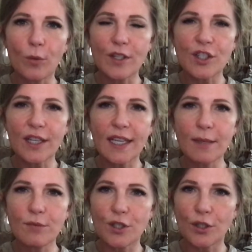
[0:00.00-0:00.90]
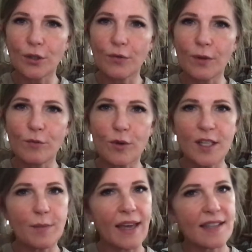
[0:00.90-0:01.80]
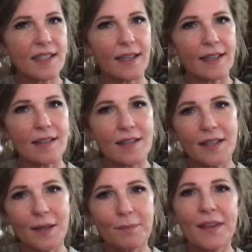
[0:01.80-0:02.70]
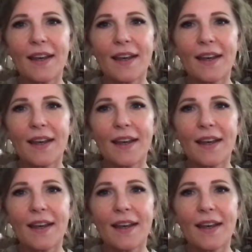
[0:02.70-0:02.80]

which keeps you from trespassing against them